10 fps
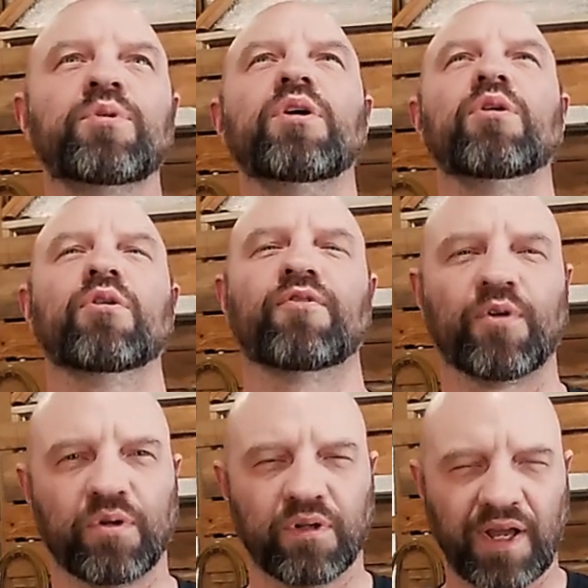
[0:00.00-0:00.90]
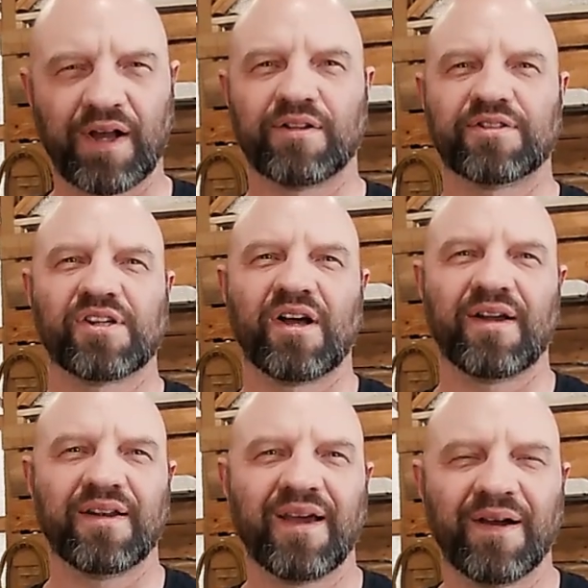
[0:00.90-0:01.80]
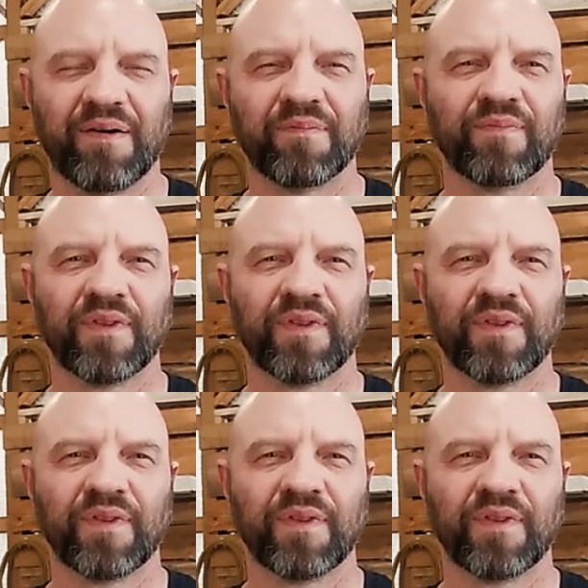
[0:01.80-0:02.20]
beautiful outside now.